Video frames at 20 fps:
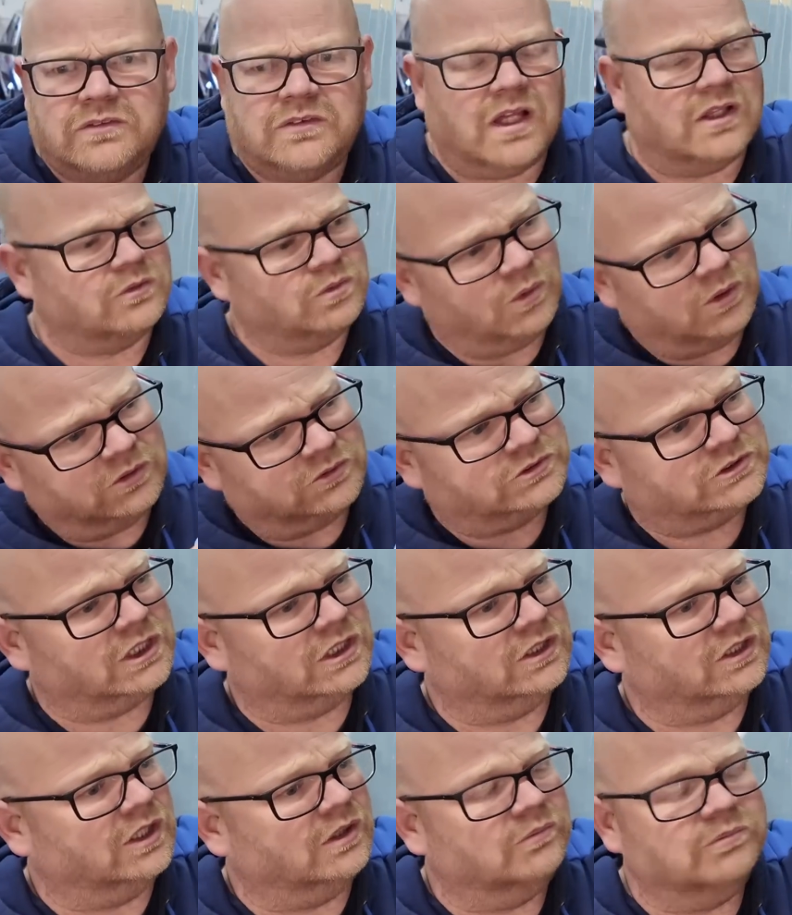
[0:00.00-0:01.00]
That's why it was
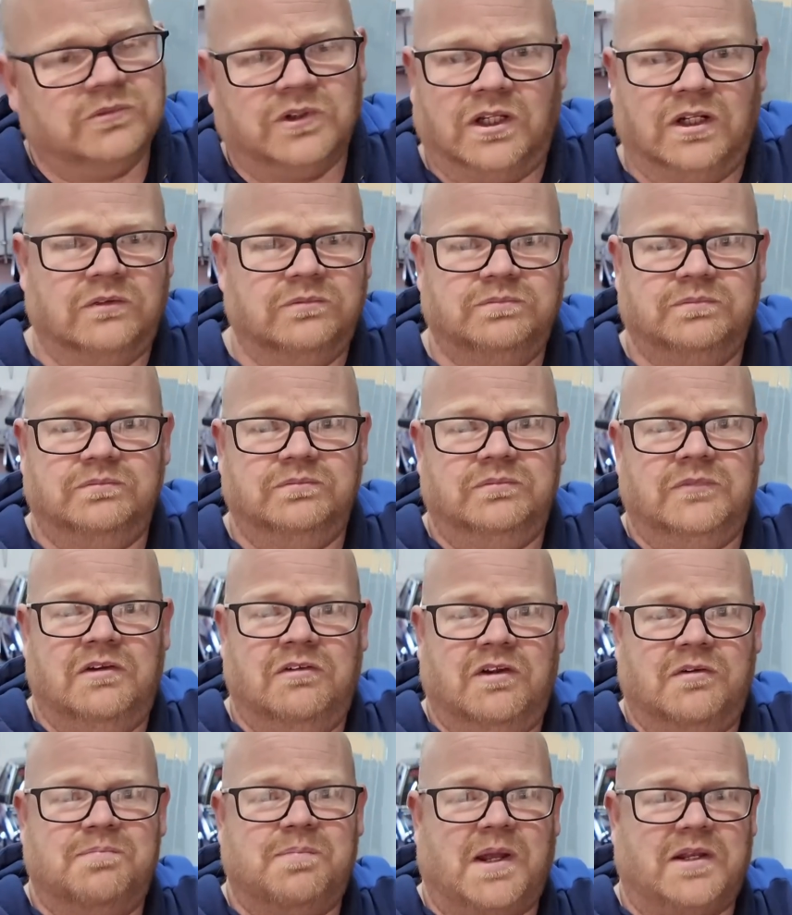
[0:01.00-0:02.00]
showing up, you know,
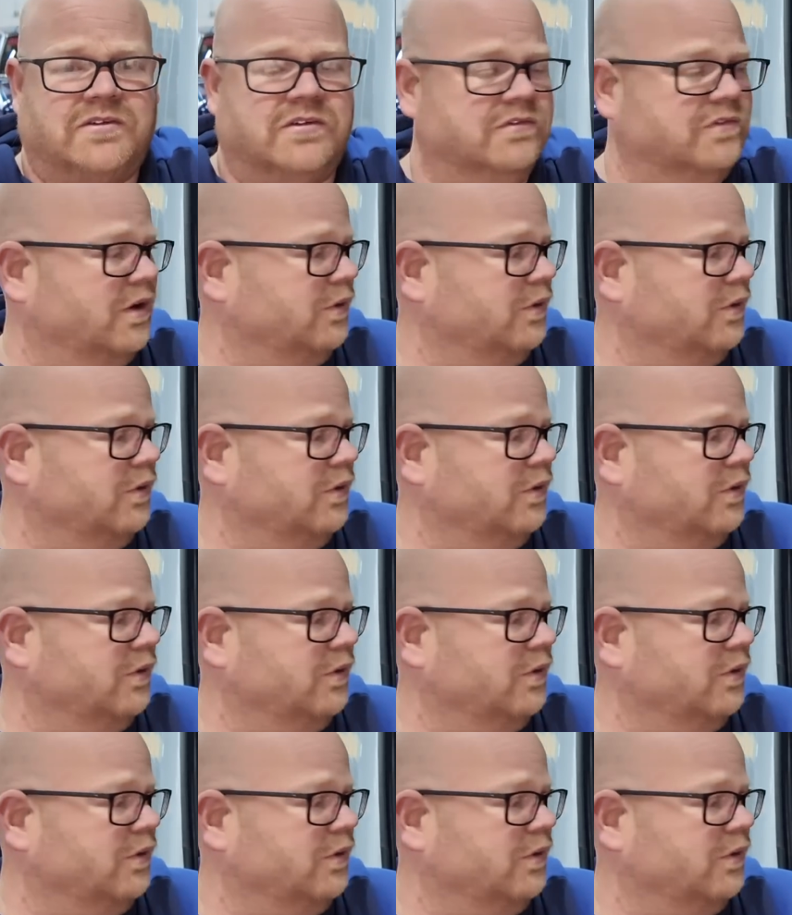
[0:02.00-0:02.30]
near enough battery